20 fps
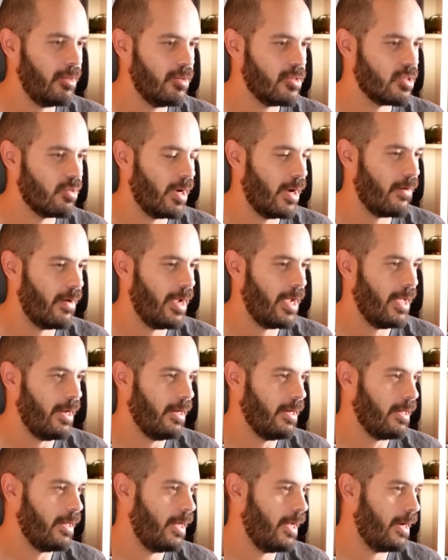at this rear
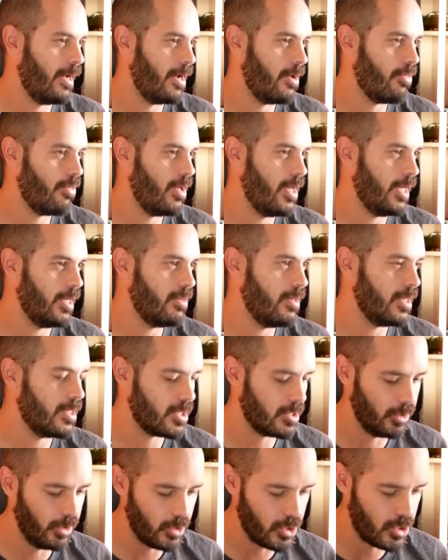end, and I think
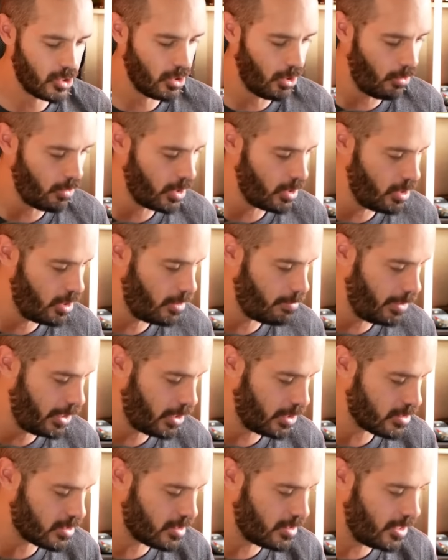this looks so good
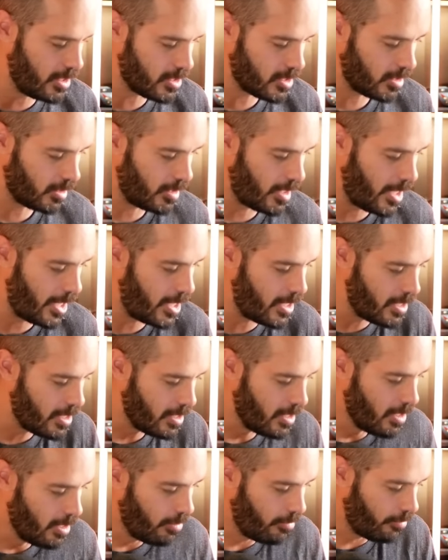because this line
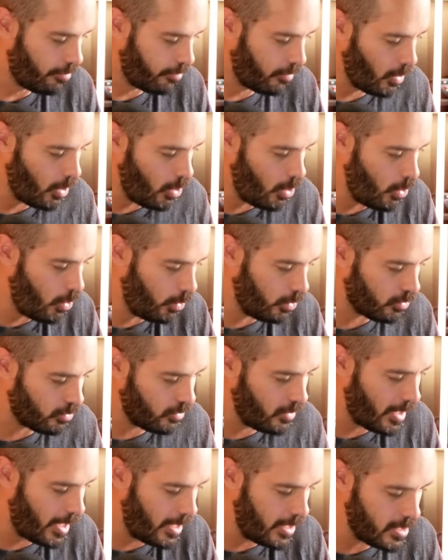
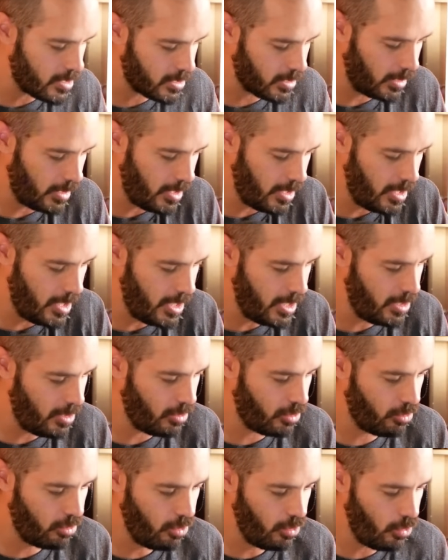flows nicely
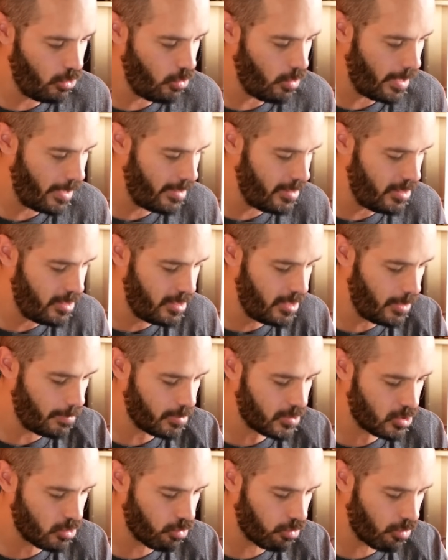into and
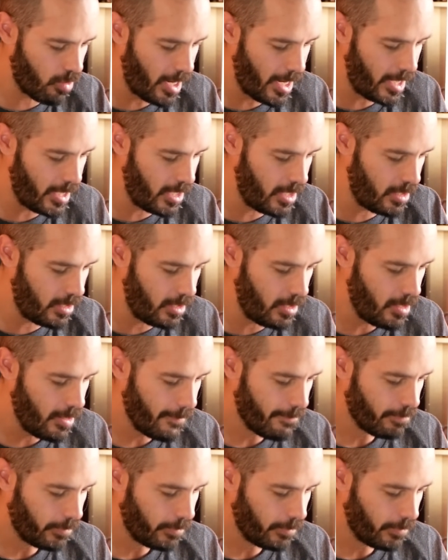dips right in